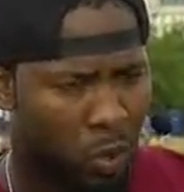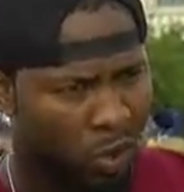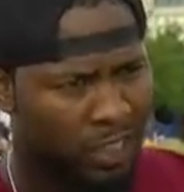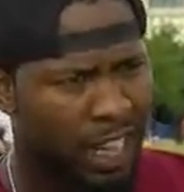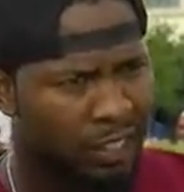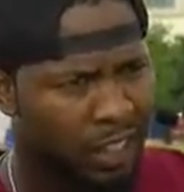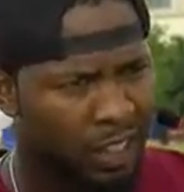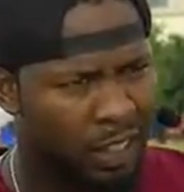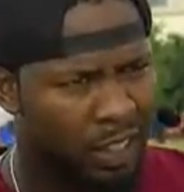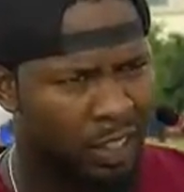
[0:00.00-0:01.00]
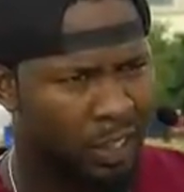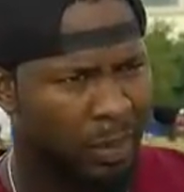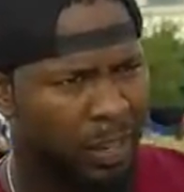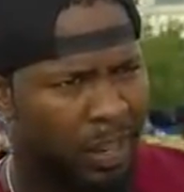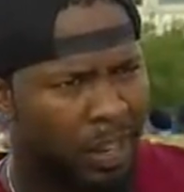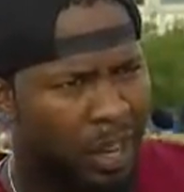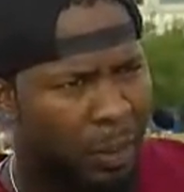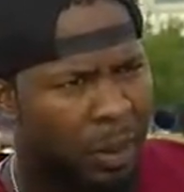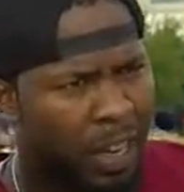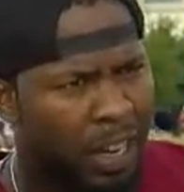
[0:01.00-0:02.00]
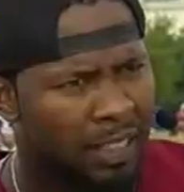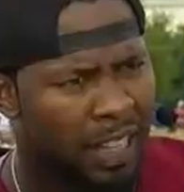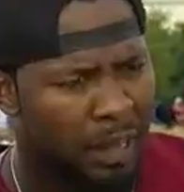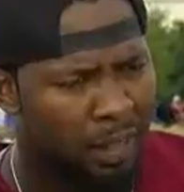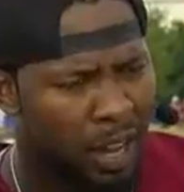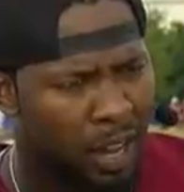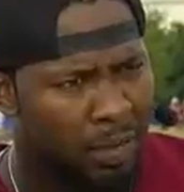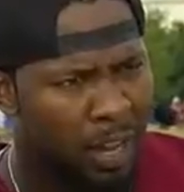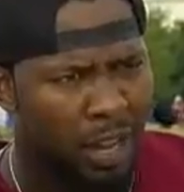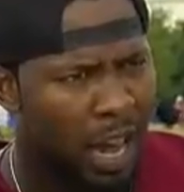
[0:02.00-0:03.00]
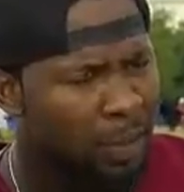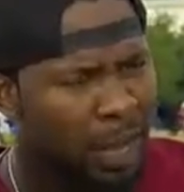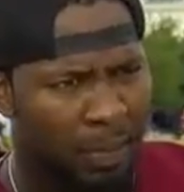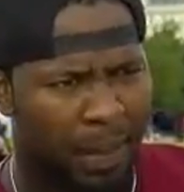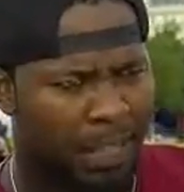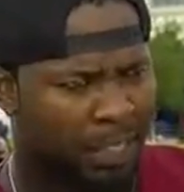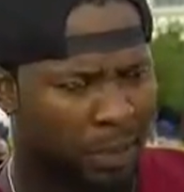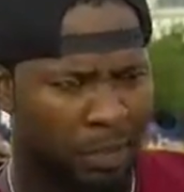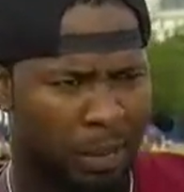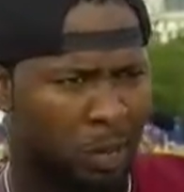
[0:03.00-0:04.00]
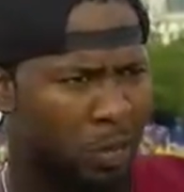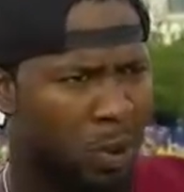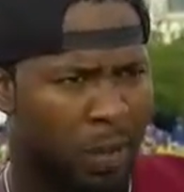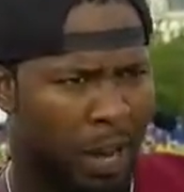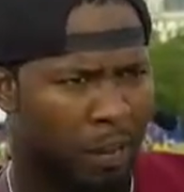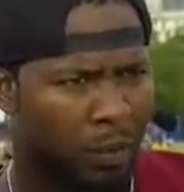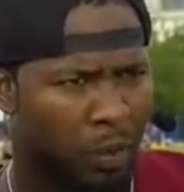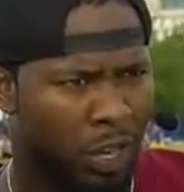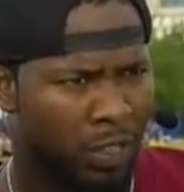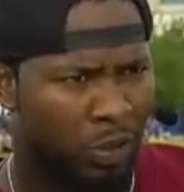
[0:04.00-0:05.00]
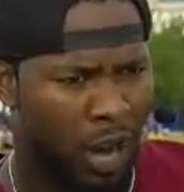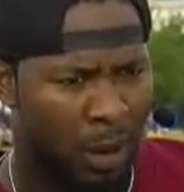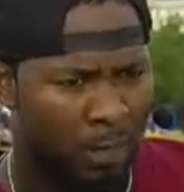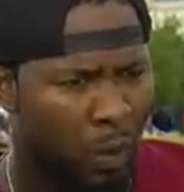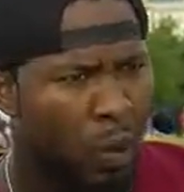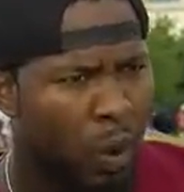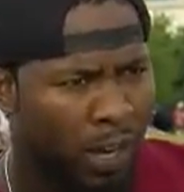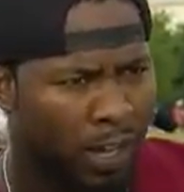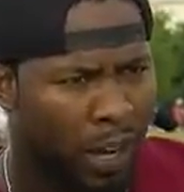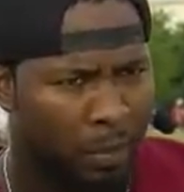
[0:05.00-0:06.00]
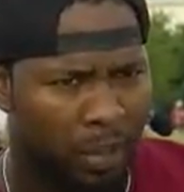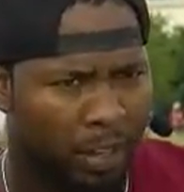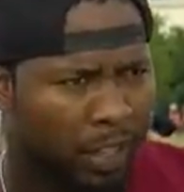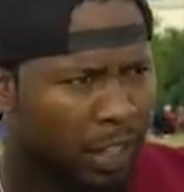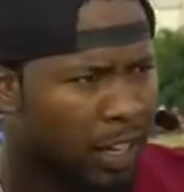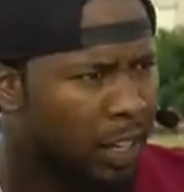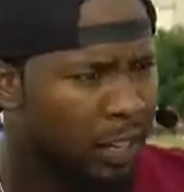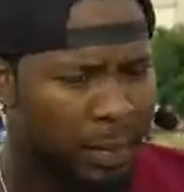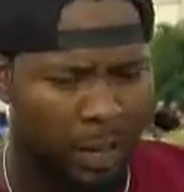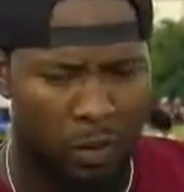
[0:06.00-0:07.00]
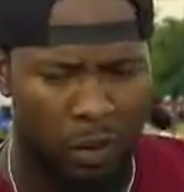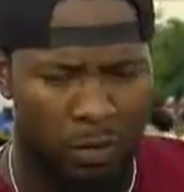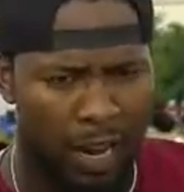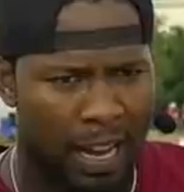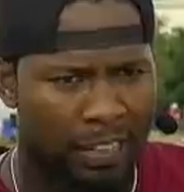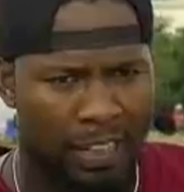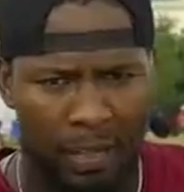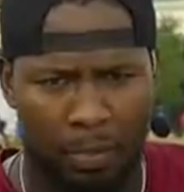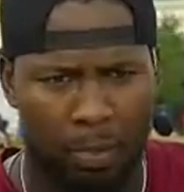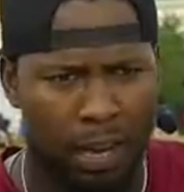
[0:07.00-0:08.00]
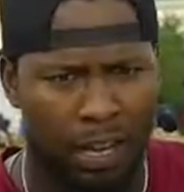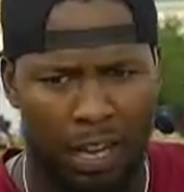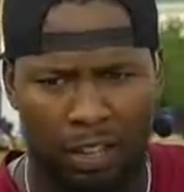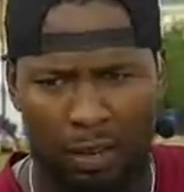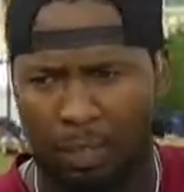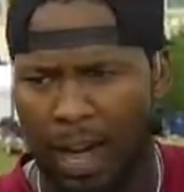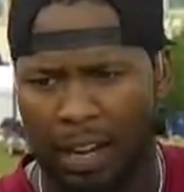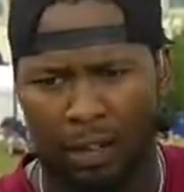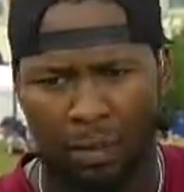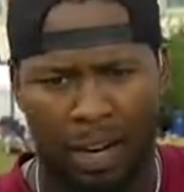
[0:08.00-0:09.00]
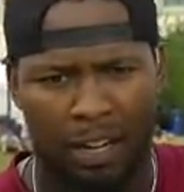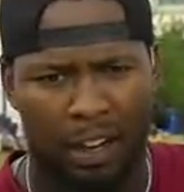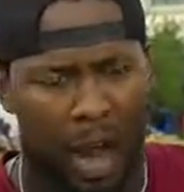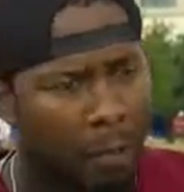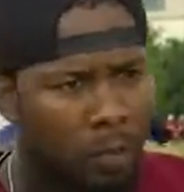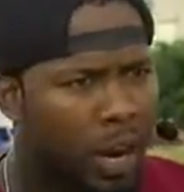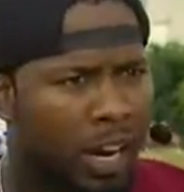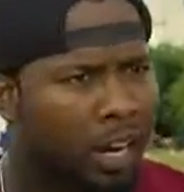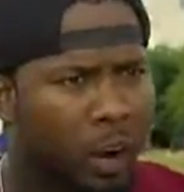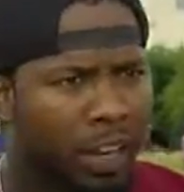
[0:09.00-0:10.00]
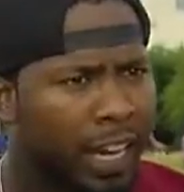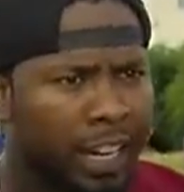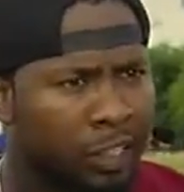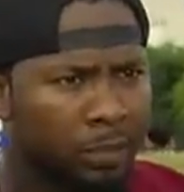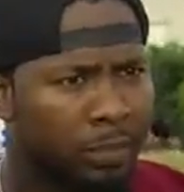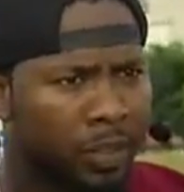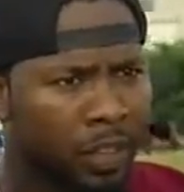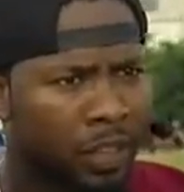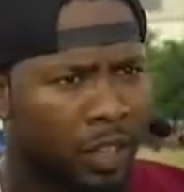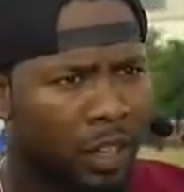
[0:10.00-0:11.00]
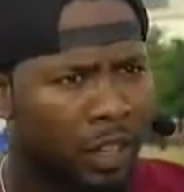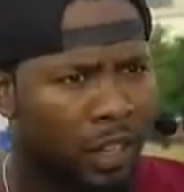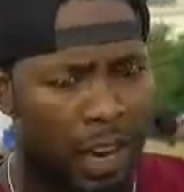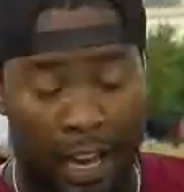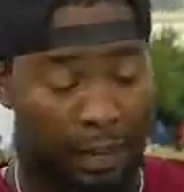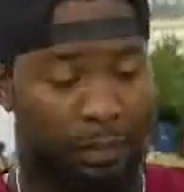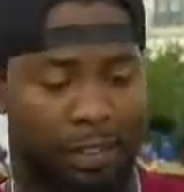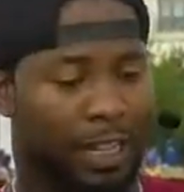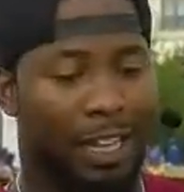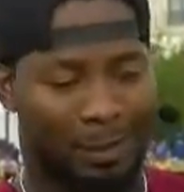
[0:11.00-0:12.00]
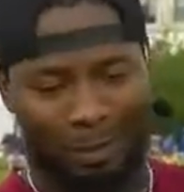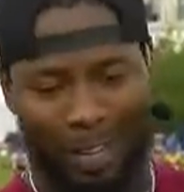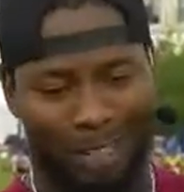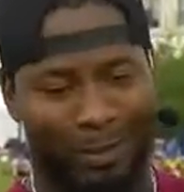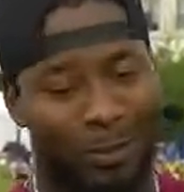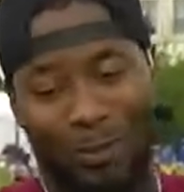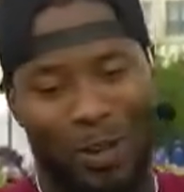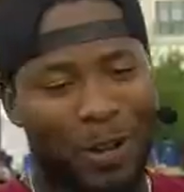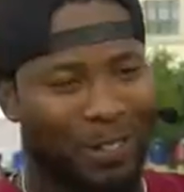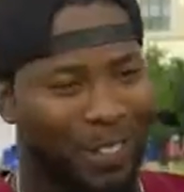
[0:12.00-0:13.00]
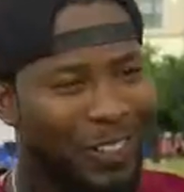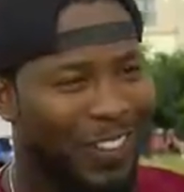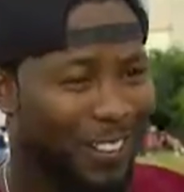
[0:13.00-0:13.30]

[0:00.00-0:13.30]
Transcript: quarter safety is going to be there. But at the same time, I'm not passing no blame on nobody for what they do. I'm going, I'm looking, looking back at the quarterback. I see him break. I look back, nobody there. I'm running to go and catch him. And I said some things, who knows